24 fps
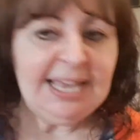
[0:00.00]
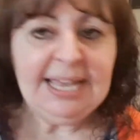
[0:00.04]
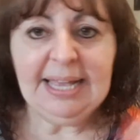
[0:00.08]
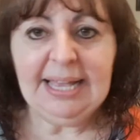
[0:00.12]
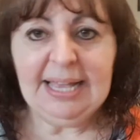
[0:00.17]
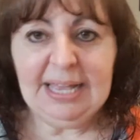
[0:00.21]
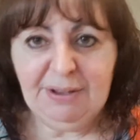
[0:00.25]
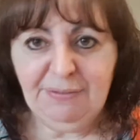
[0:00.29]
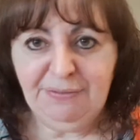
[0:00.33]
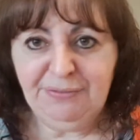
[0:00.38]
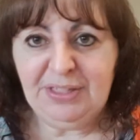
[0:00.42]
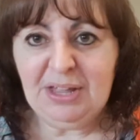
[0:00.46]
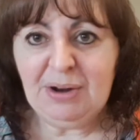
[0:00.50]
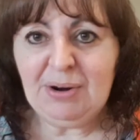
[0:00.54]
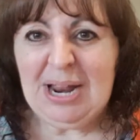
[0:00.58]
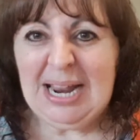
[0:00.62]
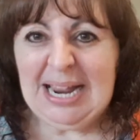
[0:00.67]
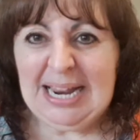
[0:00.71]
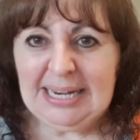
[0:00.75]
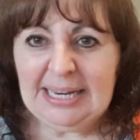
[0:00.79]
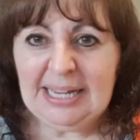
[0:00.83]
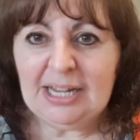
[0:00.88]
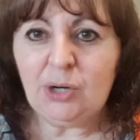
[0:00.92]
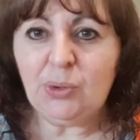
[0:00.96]
if there are
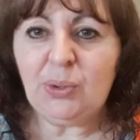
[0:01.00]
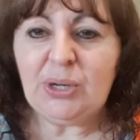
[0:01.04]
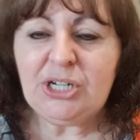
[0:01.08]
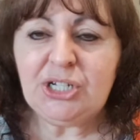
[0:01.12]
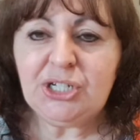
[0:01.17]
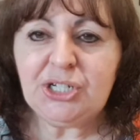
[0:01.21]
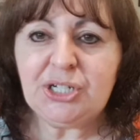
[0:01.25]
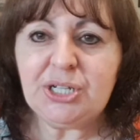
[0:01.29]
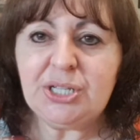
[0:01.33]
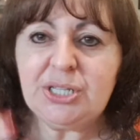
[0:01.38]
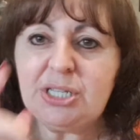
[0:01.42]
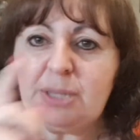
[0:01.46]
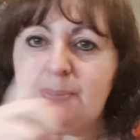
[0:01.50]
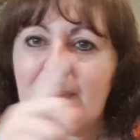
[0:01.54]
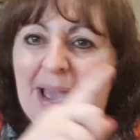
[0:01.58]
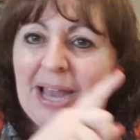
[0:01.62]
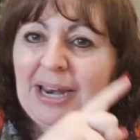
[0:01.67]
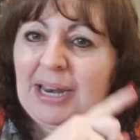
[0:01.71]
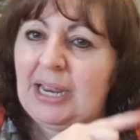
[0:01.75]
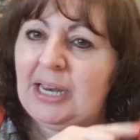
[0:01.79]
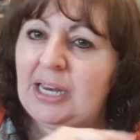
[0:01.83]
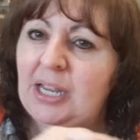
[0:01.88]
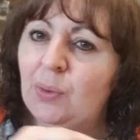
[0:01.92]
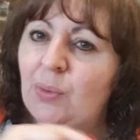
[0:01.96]
any questions about
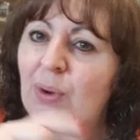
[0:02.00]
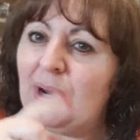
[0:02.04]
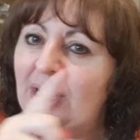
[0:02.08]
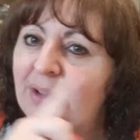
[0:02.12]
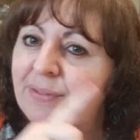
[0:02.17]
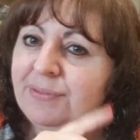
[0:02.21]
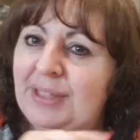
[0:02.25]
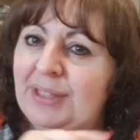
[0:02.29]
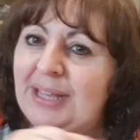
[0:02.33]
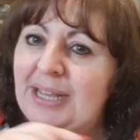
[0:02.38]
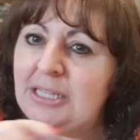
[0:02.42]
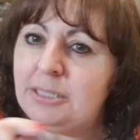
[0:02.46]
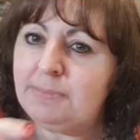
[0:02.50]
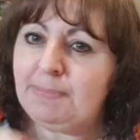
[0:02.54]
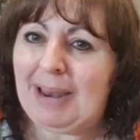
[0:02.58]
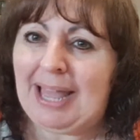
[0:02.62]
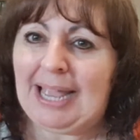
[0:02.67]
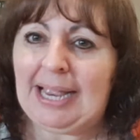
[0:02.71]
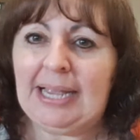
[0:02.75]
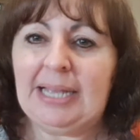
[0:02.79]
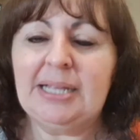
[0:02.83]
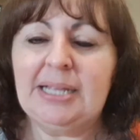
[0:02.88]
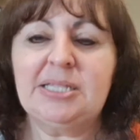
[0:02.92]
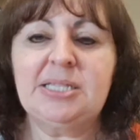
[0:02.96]
any one of these
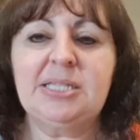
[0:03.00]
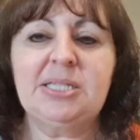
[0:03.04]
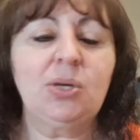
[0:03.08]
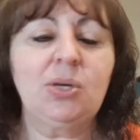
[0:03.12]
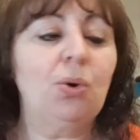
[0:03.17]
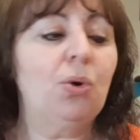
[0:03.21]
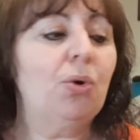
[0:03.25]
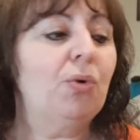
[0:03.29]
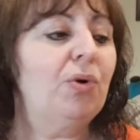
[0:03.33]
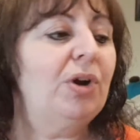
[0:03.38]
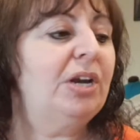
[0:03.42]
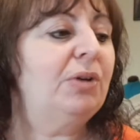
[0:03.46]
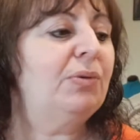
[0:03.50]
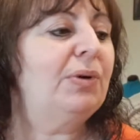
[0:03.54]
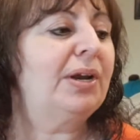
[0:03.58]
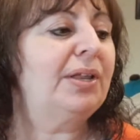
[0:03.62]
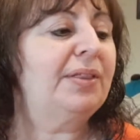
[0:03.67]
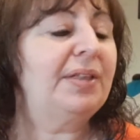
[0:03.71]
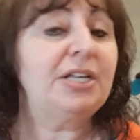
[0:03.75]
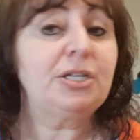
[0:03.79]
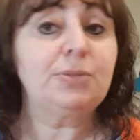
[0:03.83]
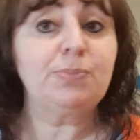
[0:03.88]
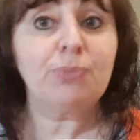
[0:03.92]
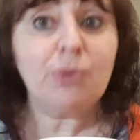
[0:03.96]
blankets or any one of
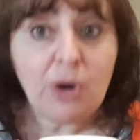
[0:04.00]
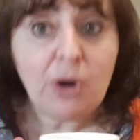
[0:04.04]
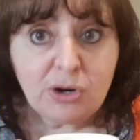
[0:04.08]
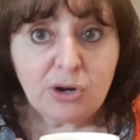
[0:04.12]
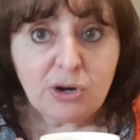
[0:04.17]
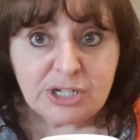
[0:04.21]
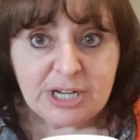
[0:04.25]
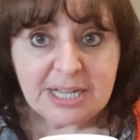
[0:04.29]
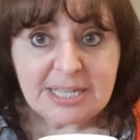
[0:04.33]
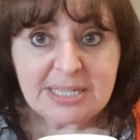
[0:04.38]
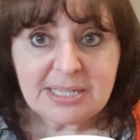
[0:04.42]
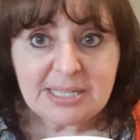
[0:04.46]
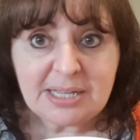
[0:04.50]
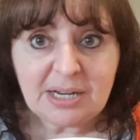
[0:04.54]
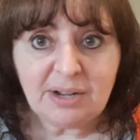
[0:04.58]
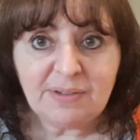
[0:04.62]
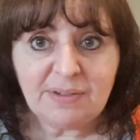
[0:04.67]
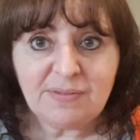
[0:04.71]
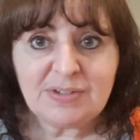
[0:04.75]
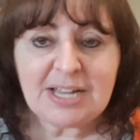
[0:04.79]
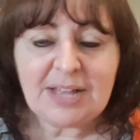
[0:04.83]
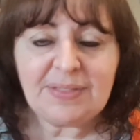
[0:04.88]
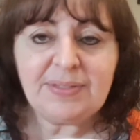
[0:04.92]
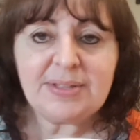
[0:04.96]
these projects that
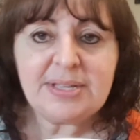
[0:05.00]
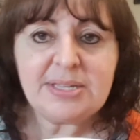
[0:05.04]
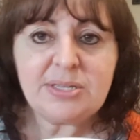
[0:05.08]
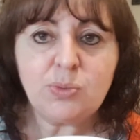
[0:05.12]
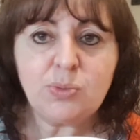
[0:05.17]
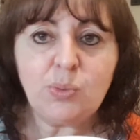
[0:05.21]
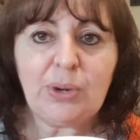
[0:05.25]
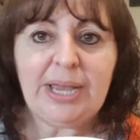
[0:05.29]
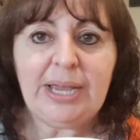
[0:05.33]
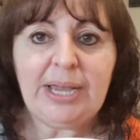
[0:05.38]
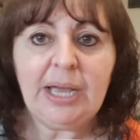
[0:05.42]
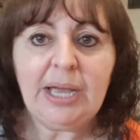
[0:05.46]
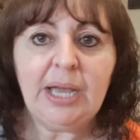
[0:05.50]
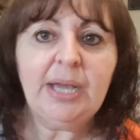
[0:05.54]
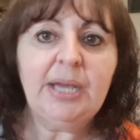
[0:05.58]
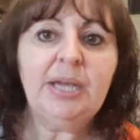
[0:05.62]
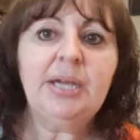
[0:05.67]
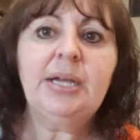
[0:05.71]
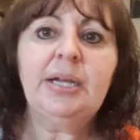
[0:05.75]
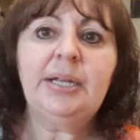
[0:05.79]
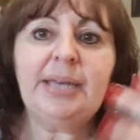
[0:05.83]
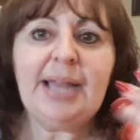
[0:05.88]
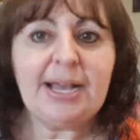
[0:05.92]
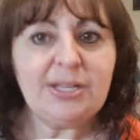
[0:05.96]
I've done this week,
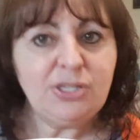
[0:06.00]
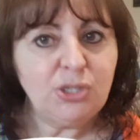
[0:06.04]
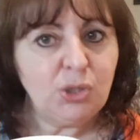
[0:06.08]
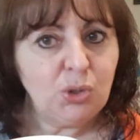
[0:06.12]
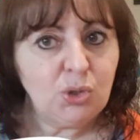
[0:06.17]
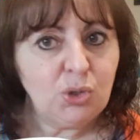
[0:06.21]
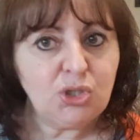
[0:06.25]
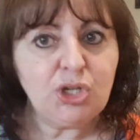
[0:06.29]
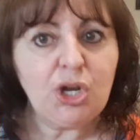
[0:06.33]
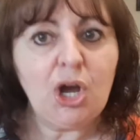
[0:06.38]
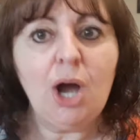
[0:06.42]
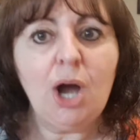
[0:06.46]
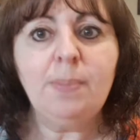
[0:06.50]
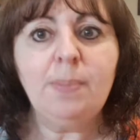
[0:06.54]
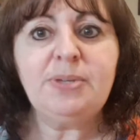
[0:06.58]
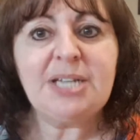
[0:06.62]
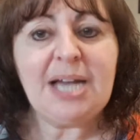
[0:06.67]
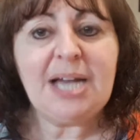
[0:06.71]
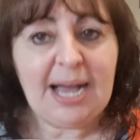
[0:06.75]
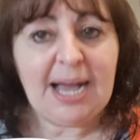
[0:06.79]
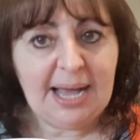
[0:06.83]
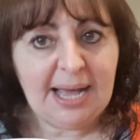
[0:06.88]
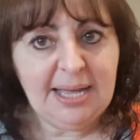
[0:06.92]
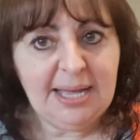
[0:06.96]
now's a good time
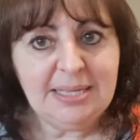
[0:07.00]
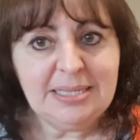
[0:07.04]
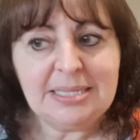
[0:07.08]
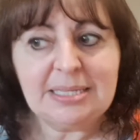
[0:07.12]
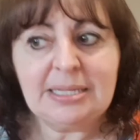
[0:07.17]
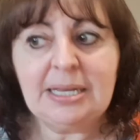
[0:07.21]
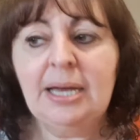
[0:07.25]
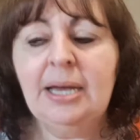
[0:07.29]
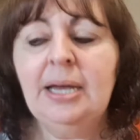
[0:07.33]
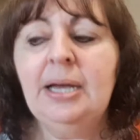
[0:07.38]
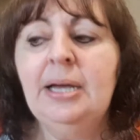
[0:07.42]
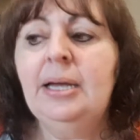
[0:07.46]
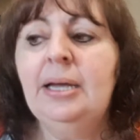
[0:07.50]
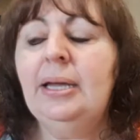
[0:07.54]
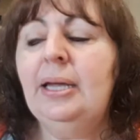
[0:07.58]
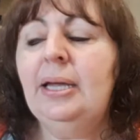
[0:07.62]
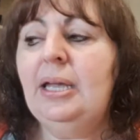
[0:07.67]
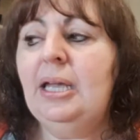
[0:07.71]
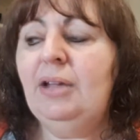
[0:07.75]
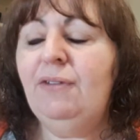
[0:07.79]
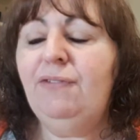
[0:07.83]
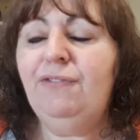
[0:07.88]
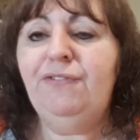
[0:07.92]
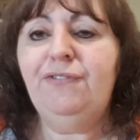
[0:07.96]
to ask.
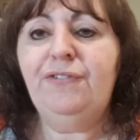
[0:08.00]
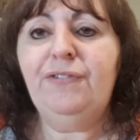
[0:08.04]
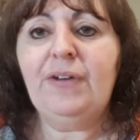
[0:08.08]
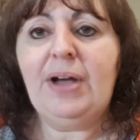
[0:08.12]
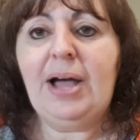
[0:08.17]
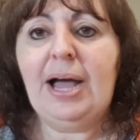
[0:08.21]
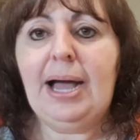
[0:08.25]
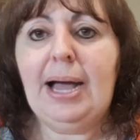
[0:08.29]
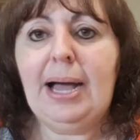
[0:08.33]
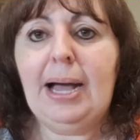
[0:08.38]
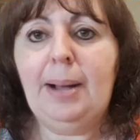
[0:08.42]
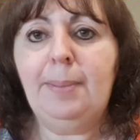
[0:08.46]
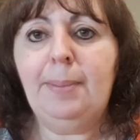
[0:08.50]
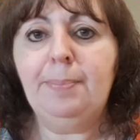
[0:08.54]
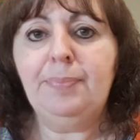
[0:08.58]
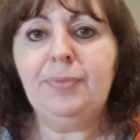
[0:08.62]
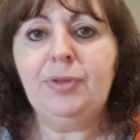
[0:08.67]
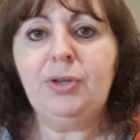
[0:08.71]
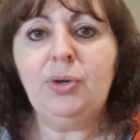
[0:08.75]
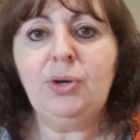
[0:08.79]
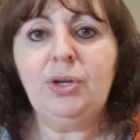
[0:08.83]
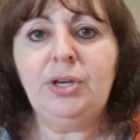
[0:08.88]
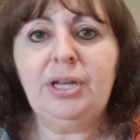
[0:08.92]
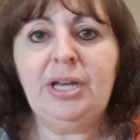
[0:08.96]
If
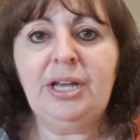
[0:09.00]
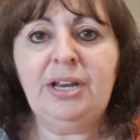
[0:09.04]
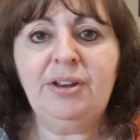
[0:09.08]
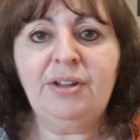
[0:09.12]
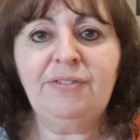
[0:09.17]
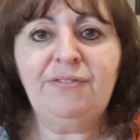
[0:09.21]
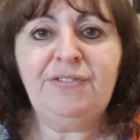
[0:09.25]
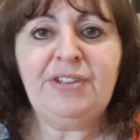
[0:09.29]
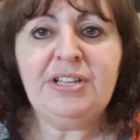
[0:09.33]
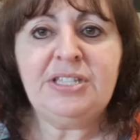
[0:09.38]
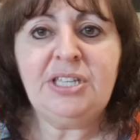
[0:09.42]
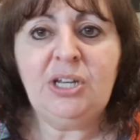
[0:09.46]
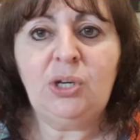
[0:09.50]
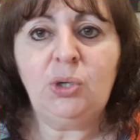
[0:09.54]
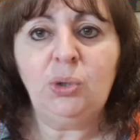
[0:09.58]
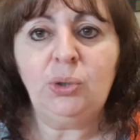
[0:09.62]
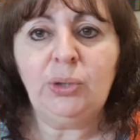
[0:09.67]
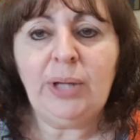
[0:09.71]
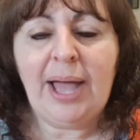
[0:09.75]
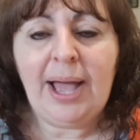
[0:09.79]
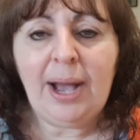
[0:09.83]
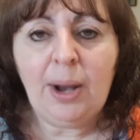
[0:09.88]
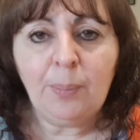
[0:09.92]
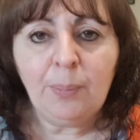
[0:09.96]
you need
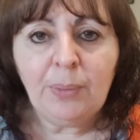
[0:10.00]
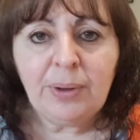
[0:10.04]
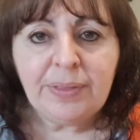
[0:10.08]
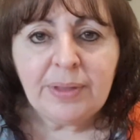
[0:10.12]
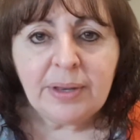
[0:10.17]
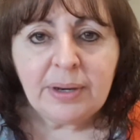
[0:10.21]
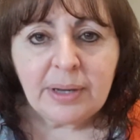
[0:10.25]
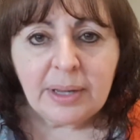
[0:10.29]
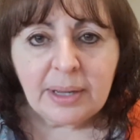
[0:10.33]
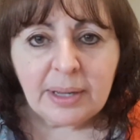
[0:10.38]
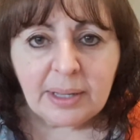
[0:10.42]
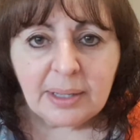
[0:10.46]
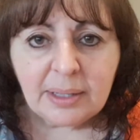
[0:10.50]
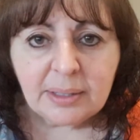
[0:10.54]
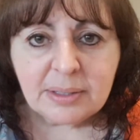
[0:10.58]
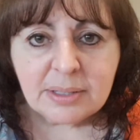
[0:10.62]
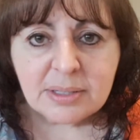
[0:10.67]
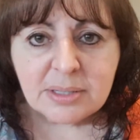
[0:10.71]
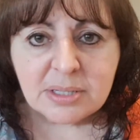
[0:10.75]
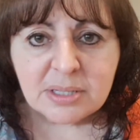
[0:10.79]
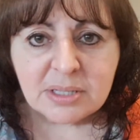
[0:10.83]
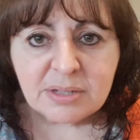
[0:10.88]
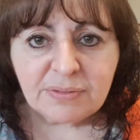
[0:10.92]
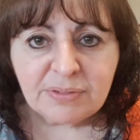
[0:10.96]
physical help with it,
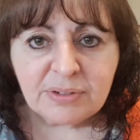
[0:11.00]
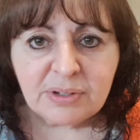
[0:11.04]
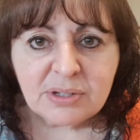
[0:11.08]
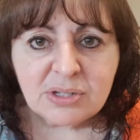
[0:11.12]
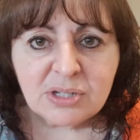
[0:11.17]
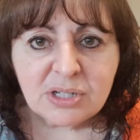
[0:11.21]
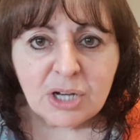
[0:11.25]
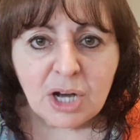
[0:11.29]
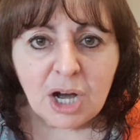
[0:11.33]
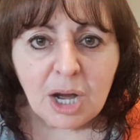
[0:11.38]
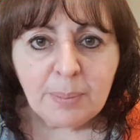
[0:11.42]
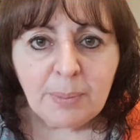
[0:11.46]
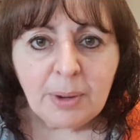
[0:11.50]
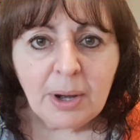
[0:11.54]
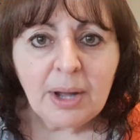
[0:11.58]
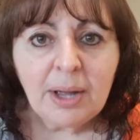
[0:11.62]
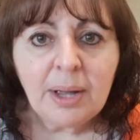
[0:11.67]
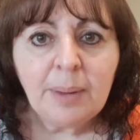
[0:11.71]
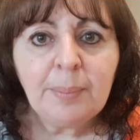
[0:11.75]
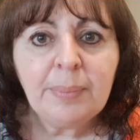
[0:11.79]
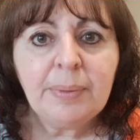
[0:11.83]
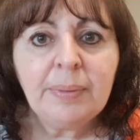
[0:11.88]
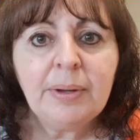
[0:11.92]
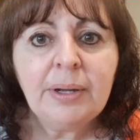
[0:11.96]
this is the first time I
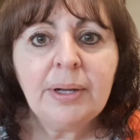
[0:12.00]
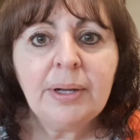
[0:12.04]
am